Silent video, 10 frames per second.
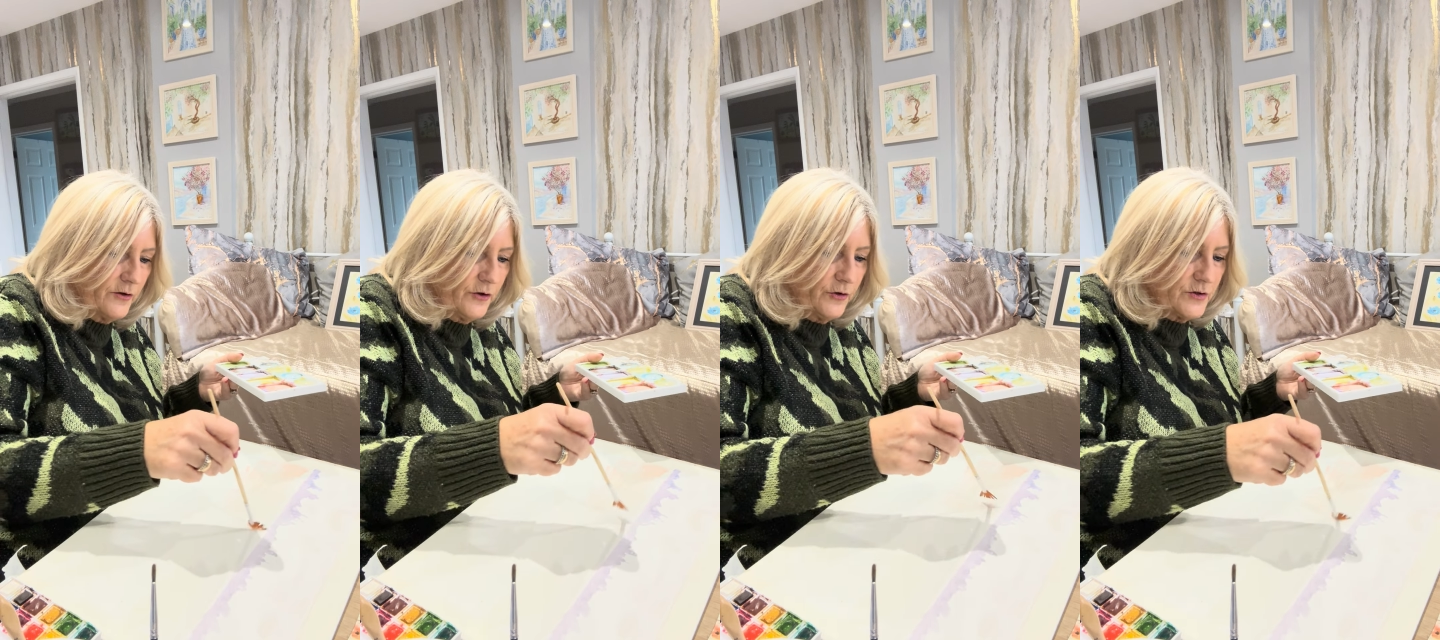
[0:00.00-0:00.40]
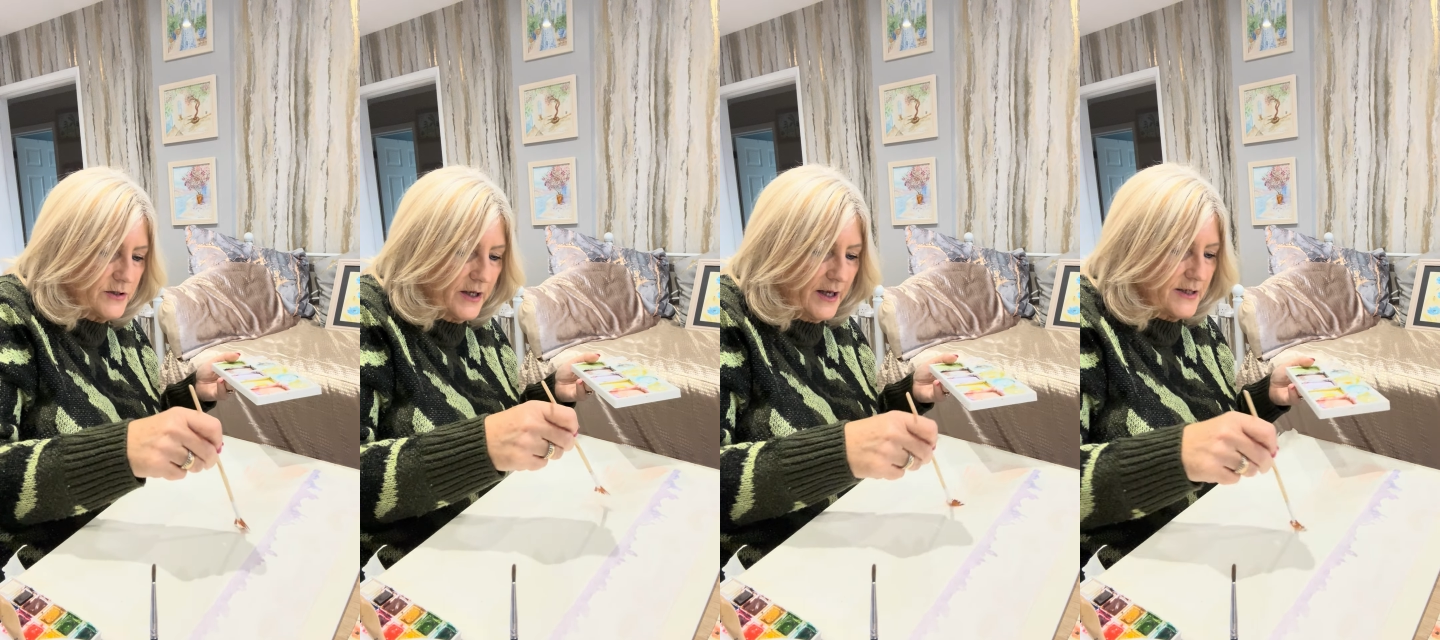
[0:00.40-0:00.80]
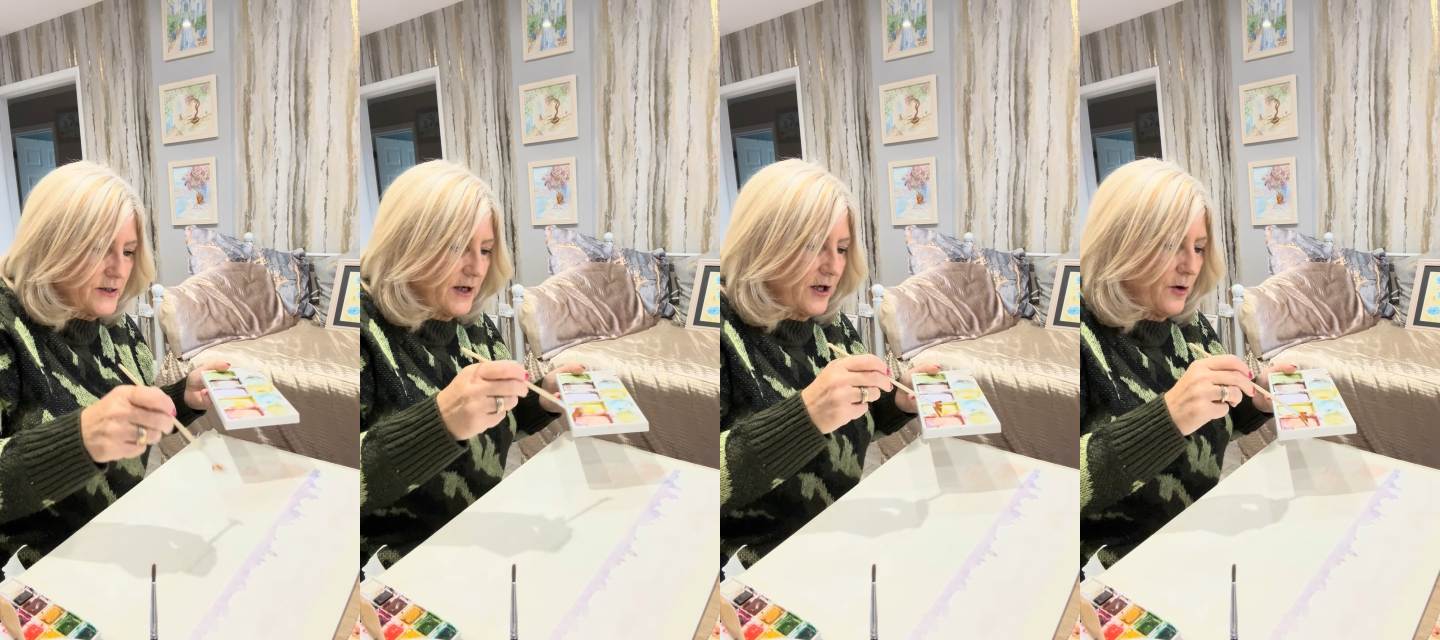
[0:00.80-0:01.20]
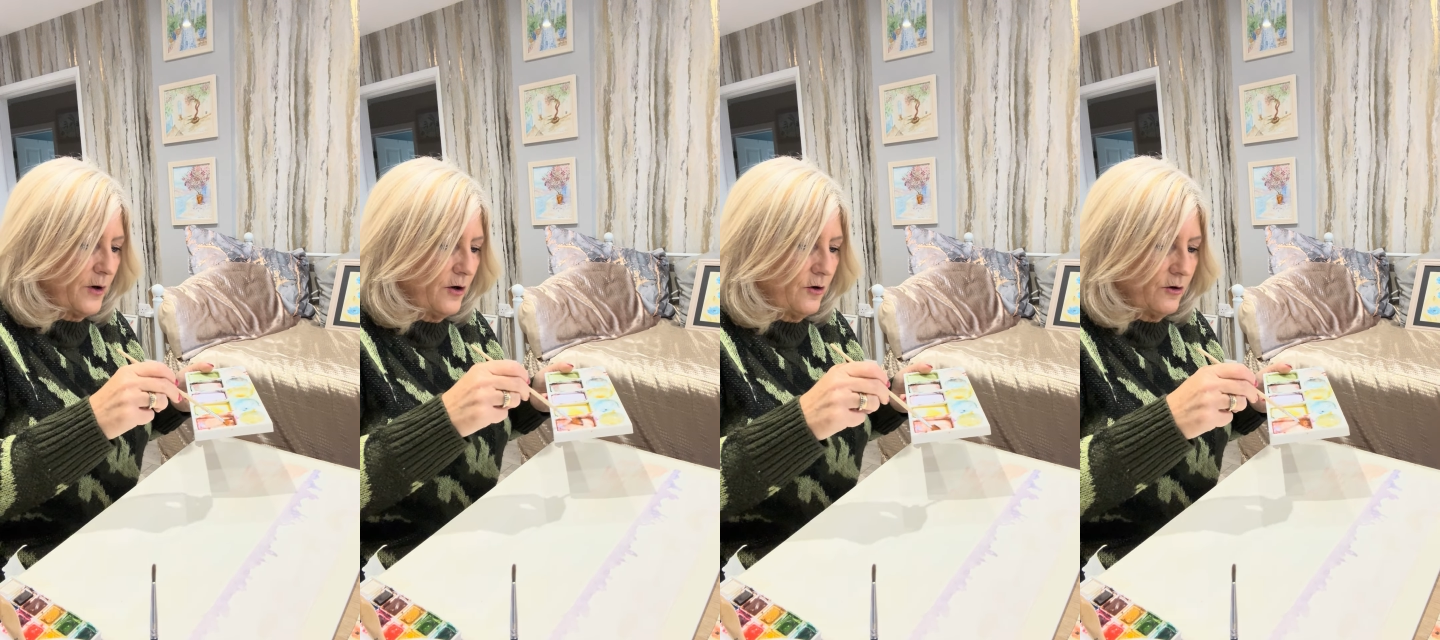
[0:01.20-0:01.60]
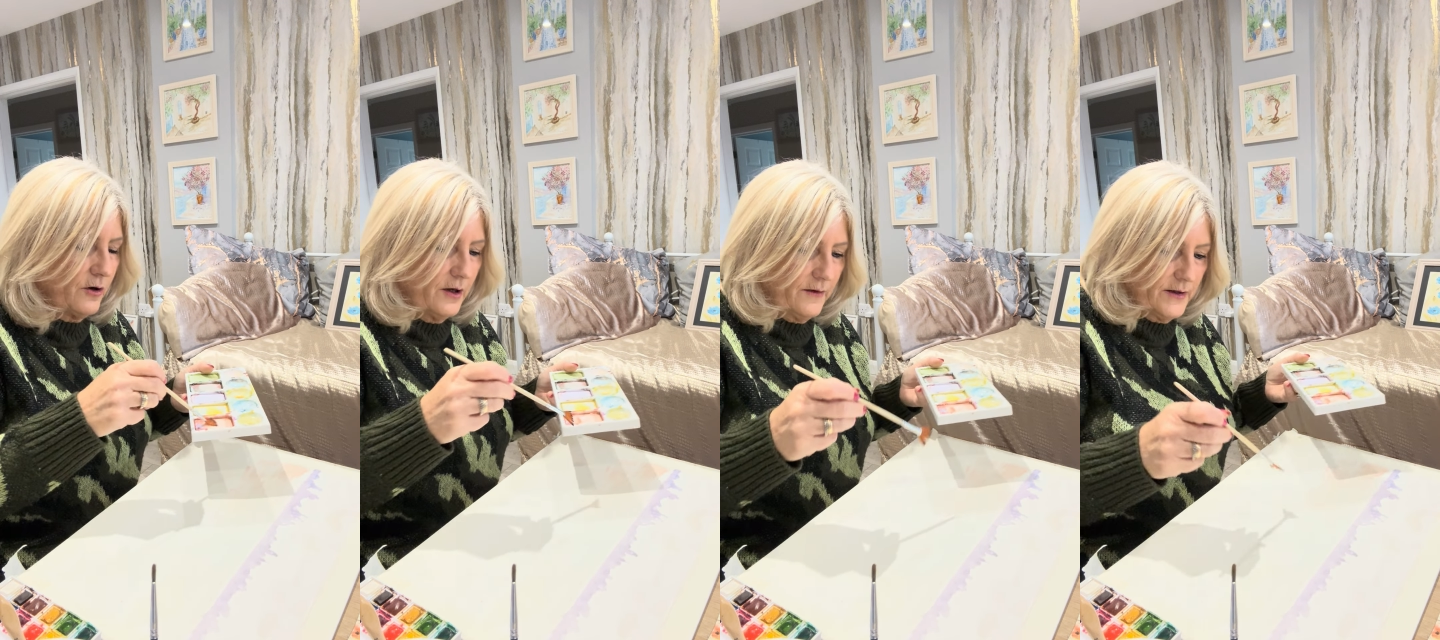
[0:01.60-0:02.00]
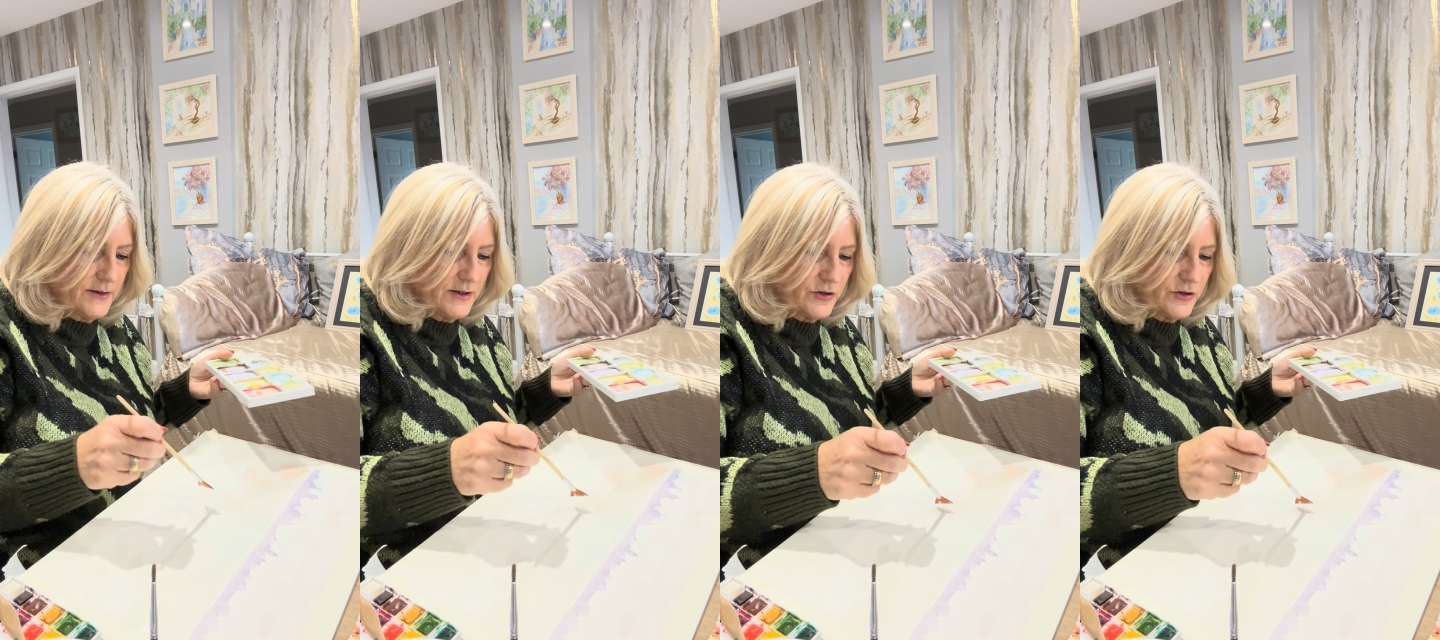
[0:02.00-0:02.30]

you'll see as I go along, this is